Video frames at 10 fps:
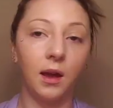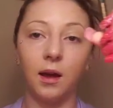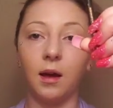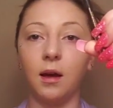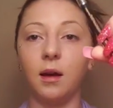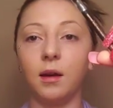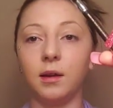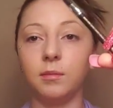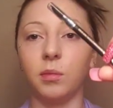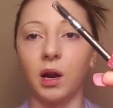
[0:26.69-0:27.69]

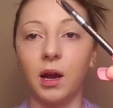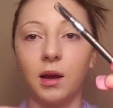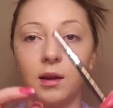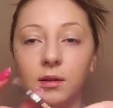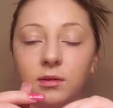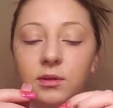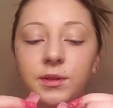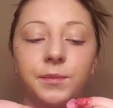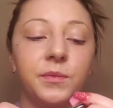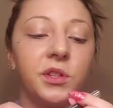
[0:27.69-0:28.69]

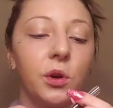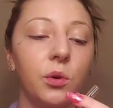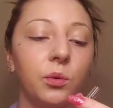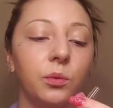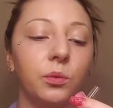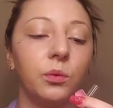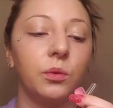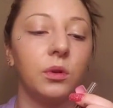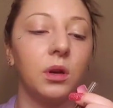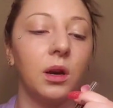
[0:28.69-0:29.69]
eyebrows. So
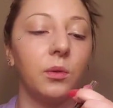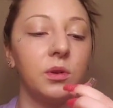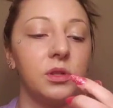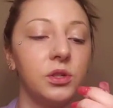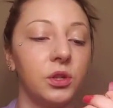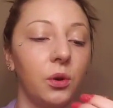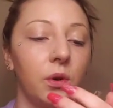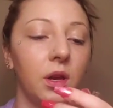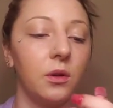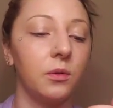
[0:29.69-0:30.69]
I wanted to show
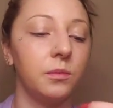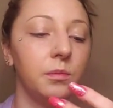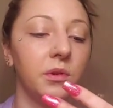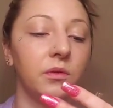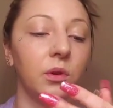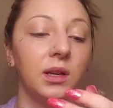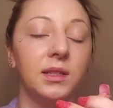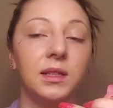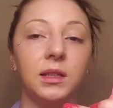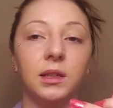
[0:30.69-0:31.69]
you before I
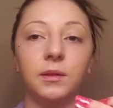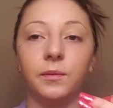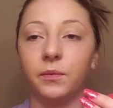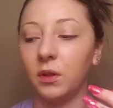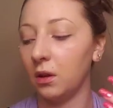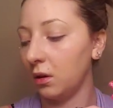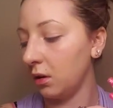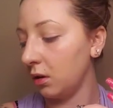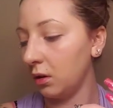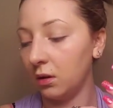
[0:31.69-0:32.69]
did it.
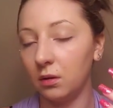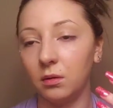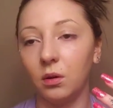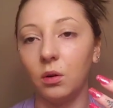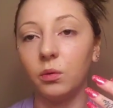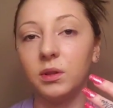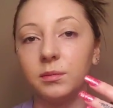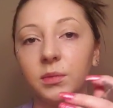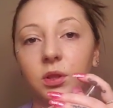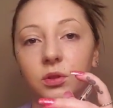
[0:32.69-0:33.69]
Always
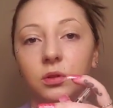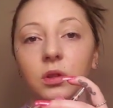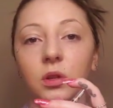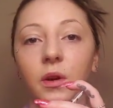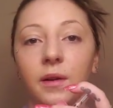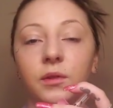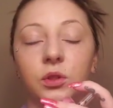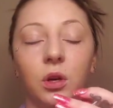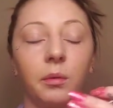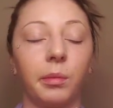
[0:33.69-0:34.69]
make sure that you have a
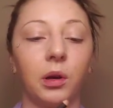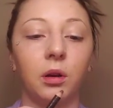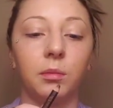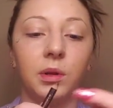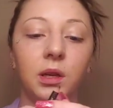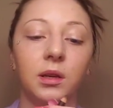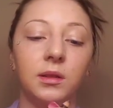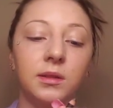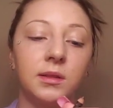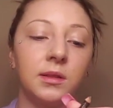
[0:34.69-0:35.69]
sharpener,
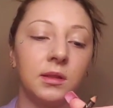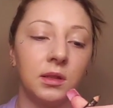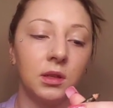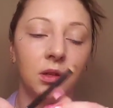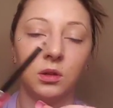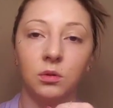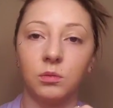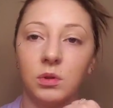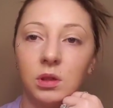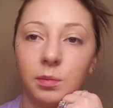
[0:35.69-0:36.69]
because
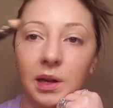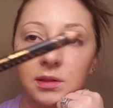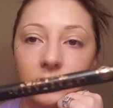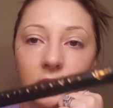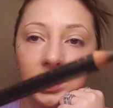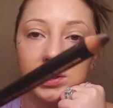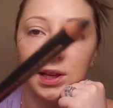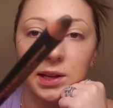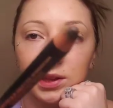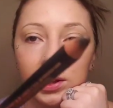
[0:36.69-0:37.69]
when your pencil gets
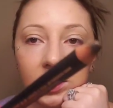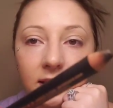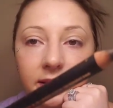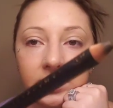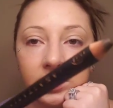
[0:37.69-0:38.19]
like this